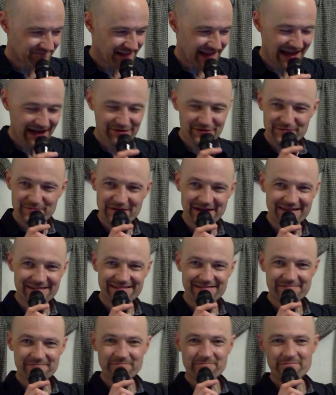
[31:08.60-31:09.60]
Alan
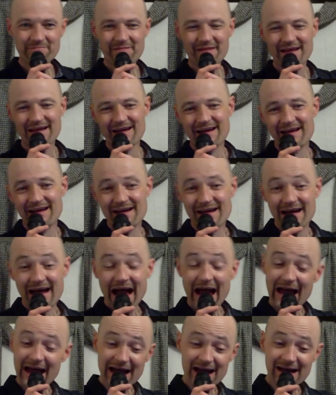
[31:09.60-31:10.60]
Menken,
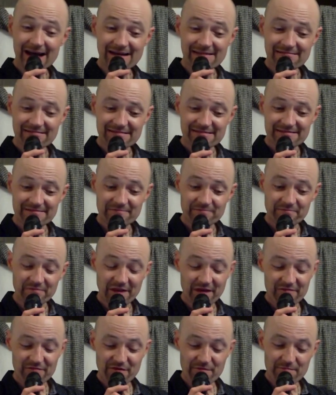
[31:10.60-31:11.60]
and
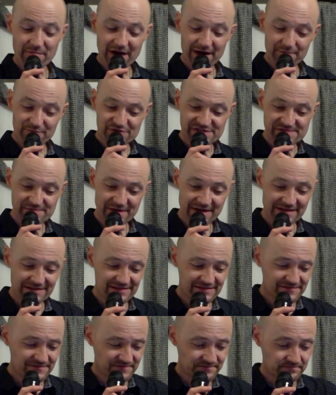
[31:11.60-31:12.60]
from my
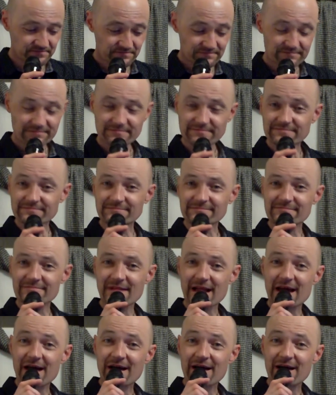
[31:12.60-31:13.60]
perspective,
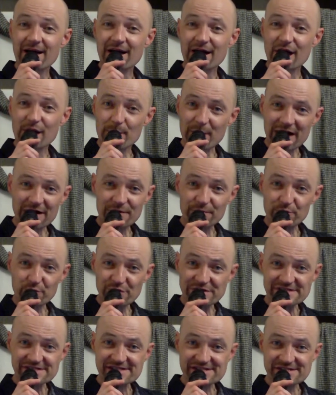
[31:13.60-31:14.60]
about a
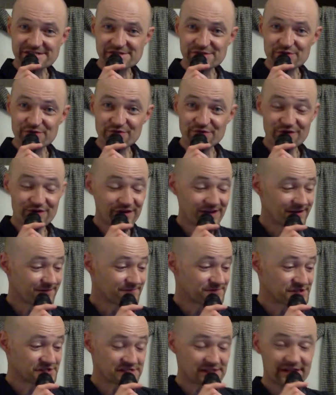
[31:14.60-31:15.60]
princess who could
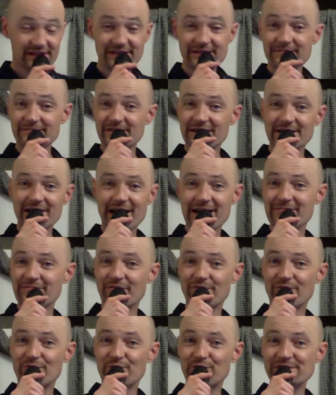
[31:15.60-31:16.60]
have just lived the life of
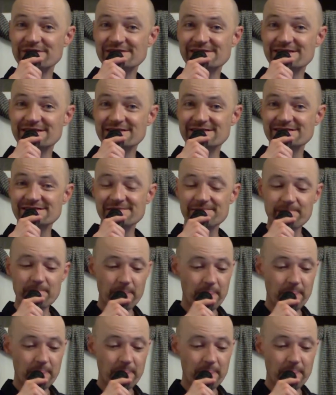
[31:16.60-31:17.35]
a princess,